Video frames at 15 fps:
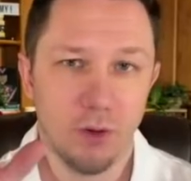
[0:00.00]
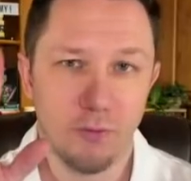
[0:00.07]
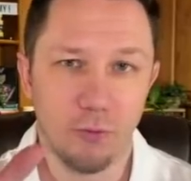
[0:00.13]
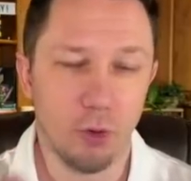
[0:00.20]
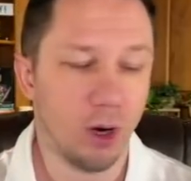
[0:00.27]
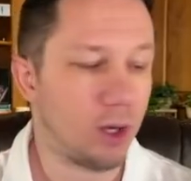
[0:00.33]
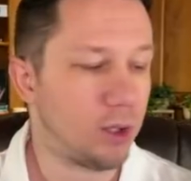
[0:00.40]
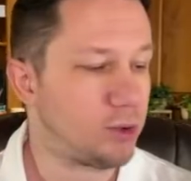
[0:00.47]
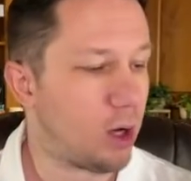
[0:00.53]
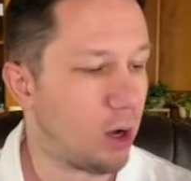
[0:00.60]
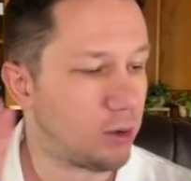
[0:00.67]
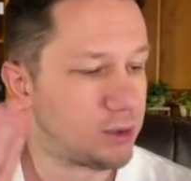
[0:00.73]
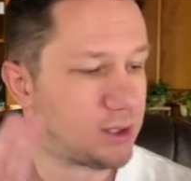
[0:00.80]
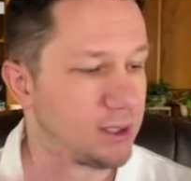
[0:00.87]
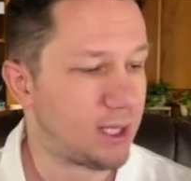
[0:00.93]
for
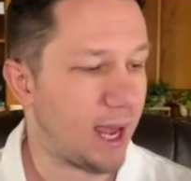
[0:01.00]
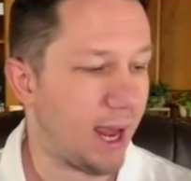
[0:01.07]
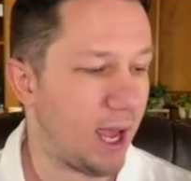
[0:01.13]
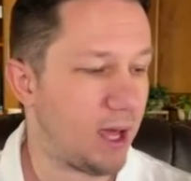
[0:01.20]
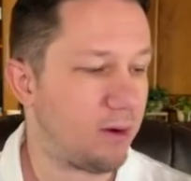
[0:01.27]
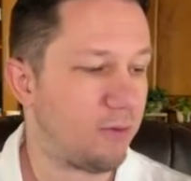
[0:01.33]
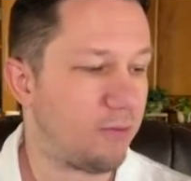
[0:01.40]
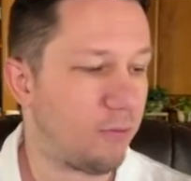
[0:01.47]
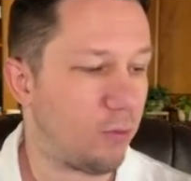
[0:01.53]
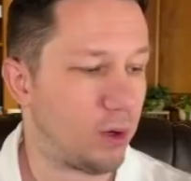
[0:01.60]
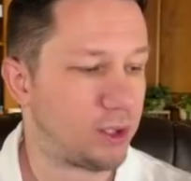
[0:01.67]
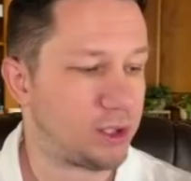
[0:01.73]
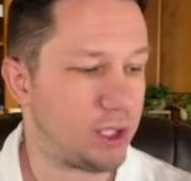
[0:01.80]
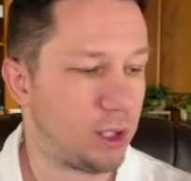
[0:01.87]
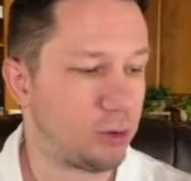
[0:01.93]
adults and for
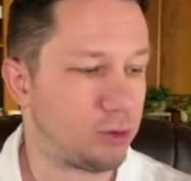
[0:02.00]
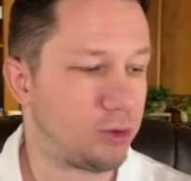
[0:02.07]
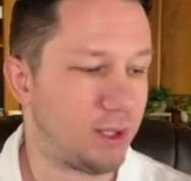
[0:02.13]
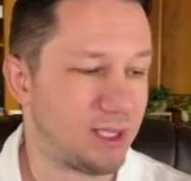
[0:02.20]
children.